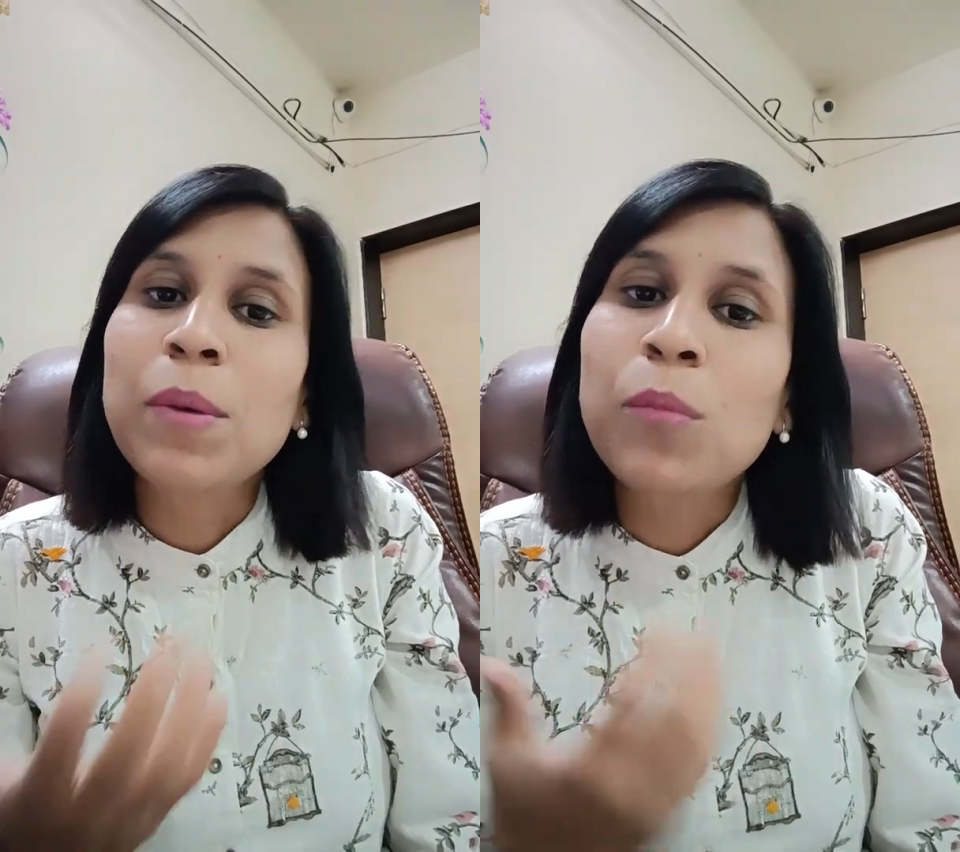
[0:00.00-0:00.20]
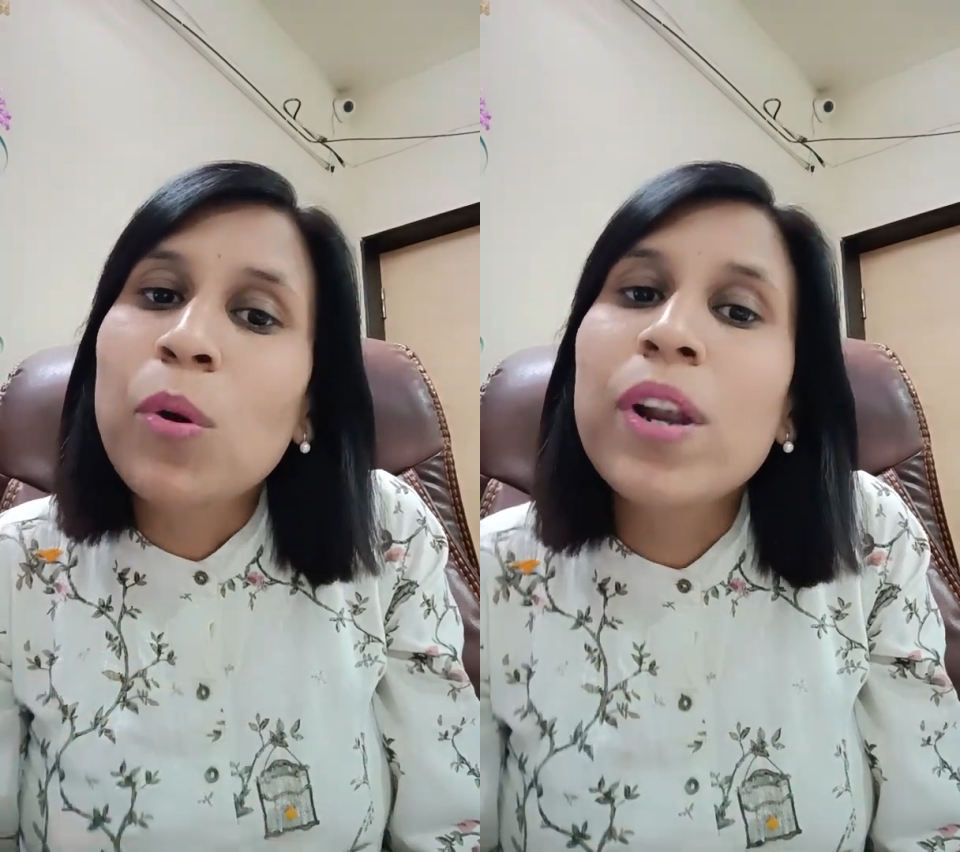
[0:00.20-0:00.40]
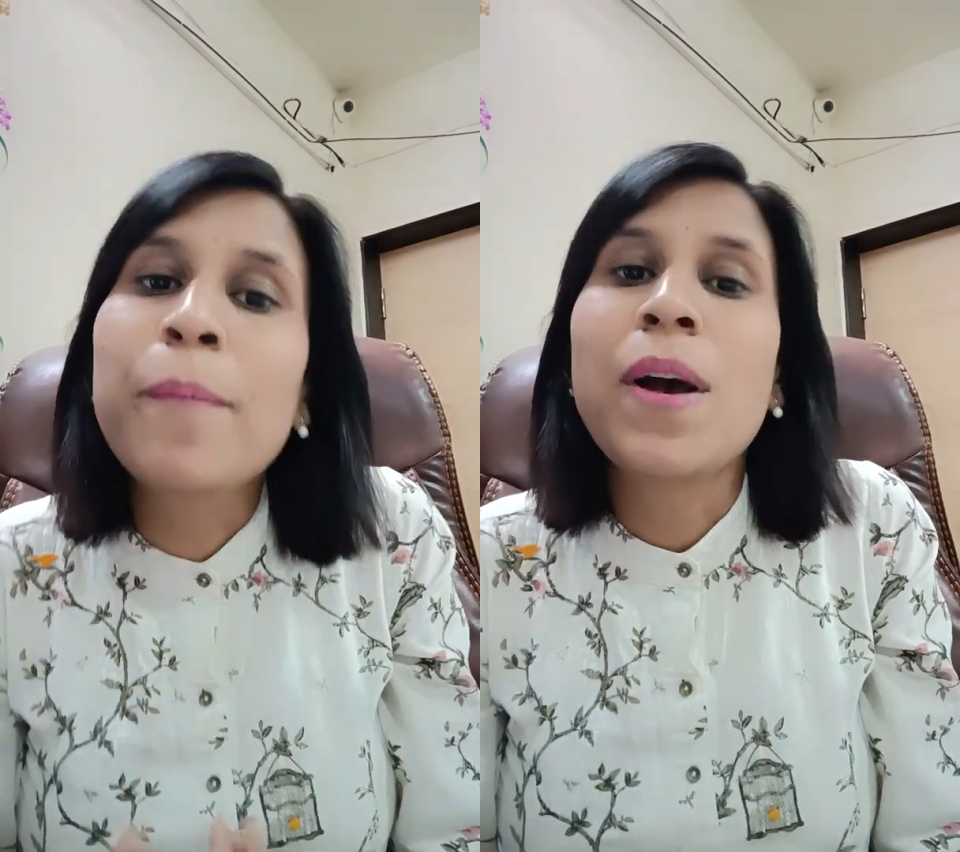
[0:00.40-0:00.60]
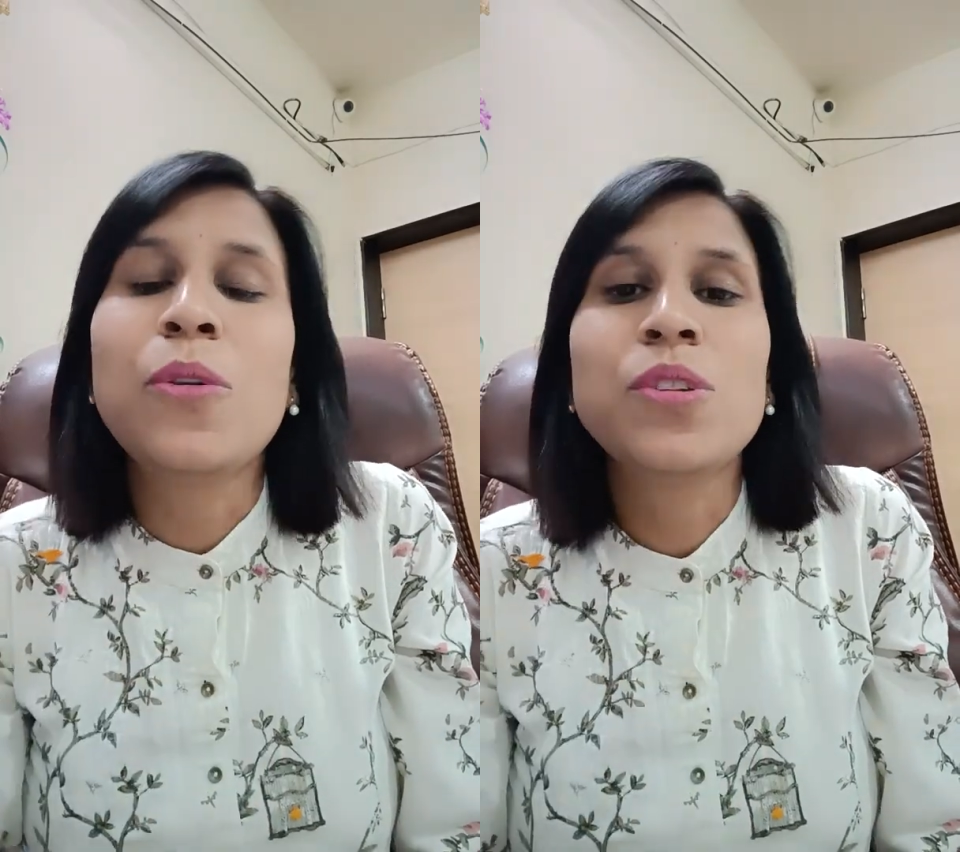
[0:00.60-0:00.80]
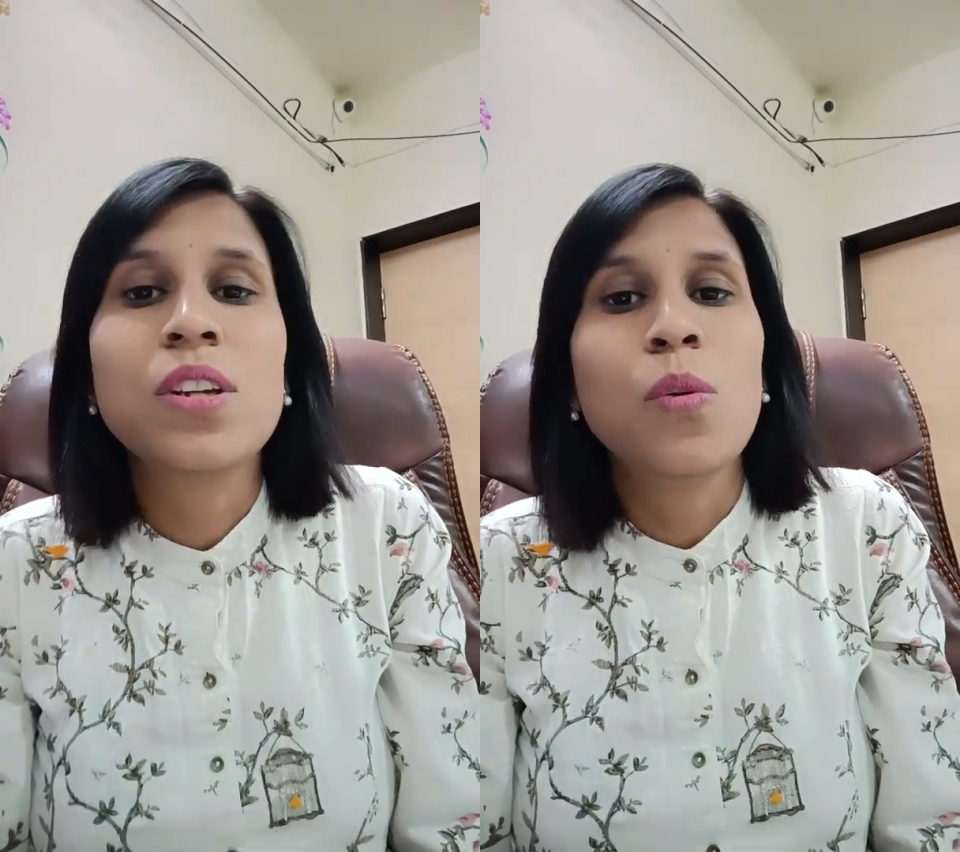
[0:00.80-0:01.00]
more
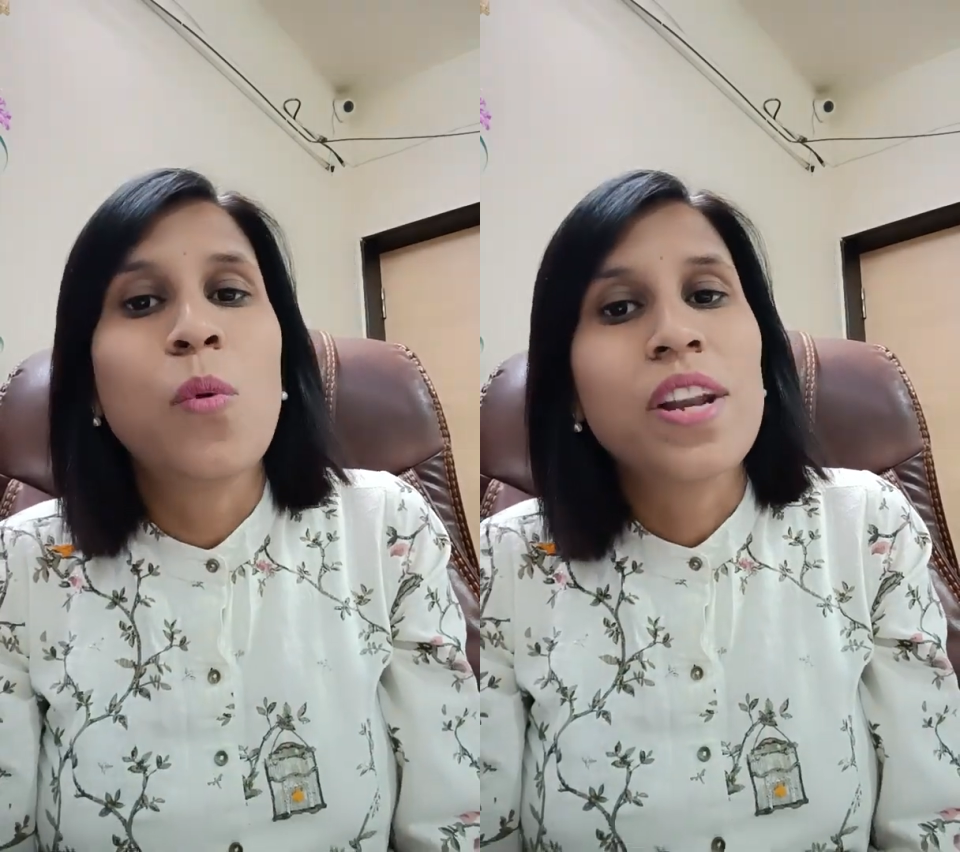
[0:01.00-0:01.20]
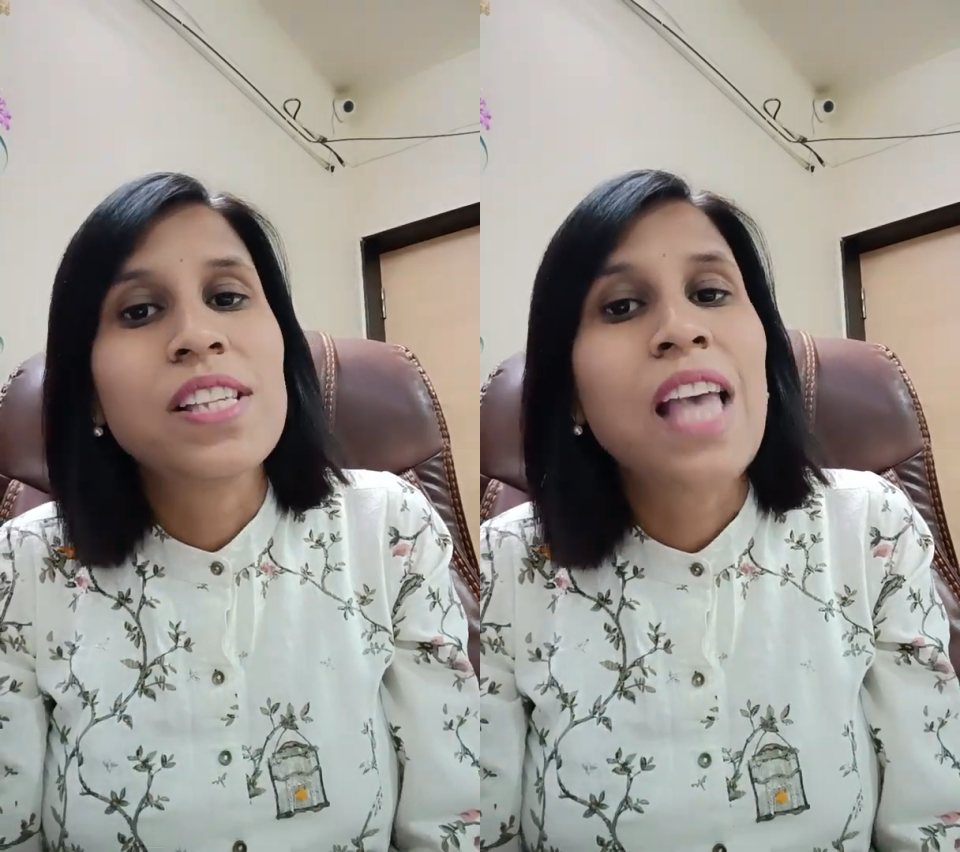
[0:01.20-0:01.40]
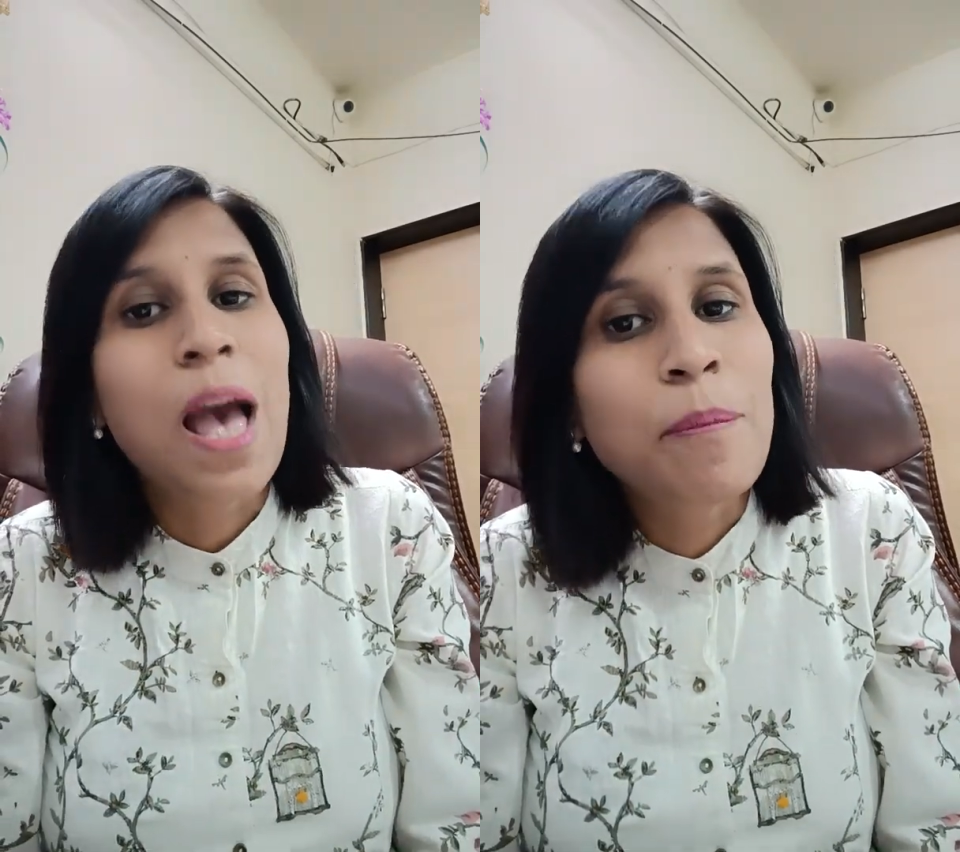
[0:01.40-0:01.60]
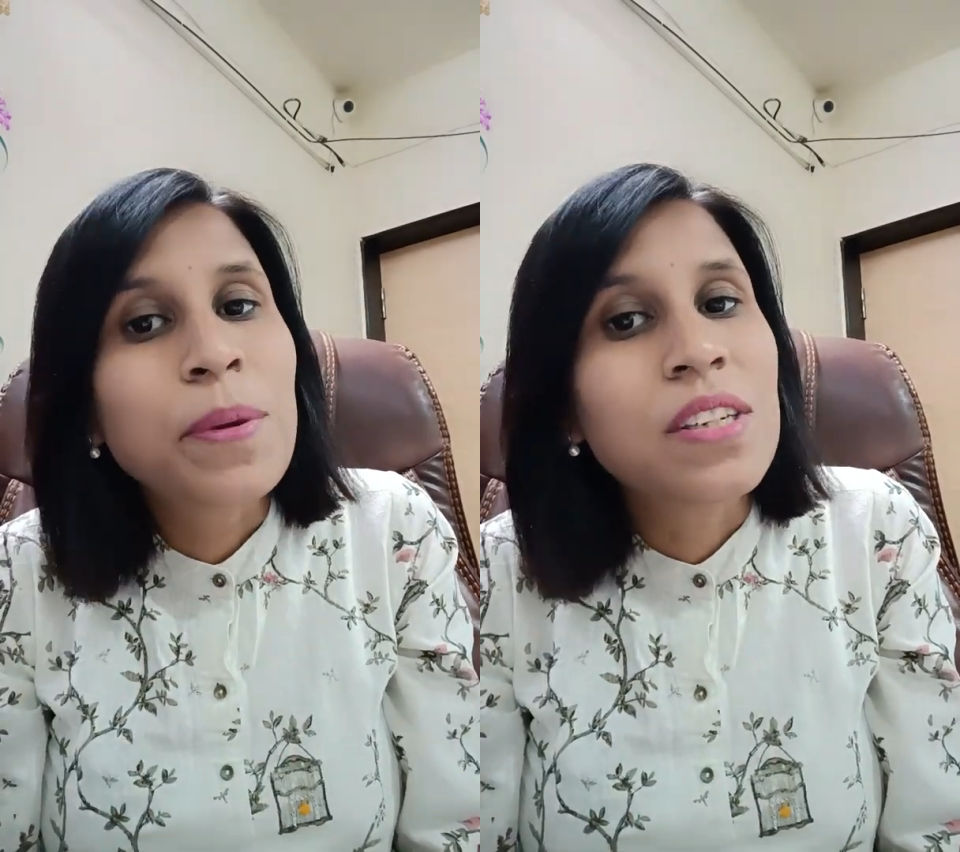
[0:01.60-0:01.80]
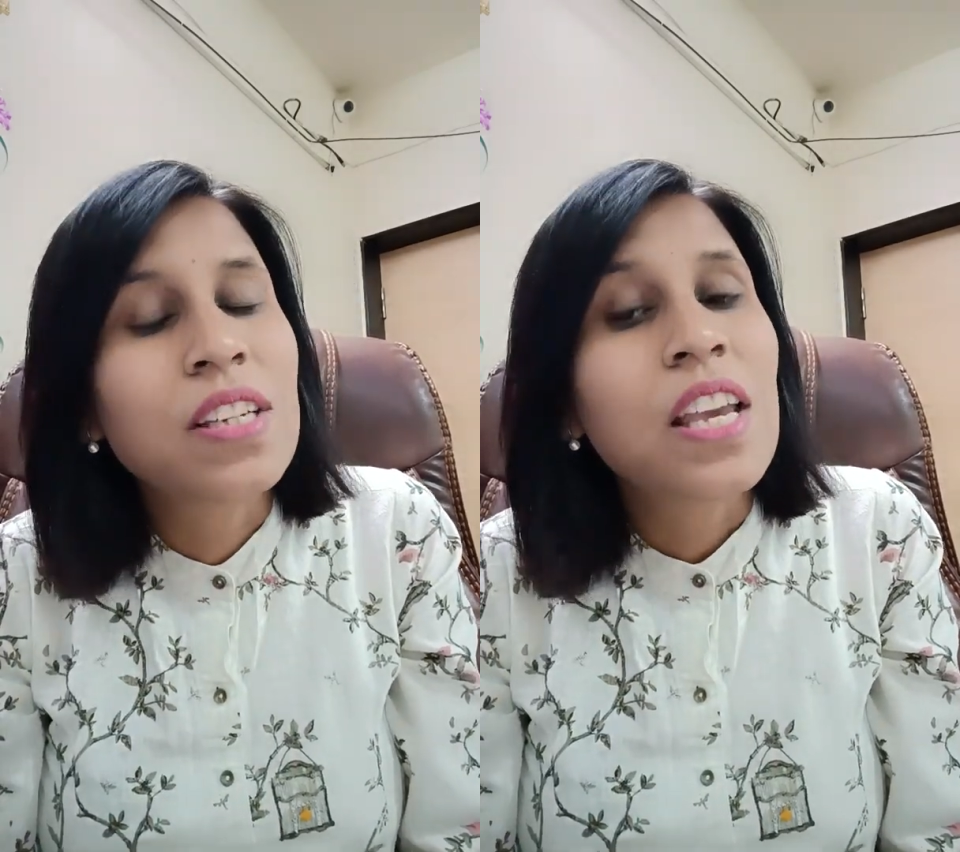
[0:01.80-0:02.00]
about what has happened.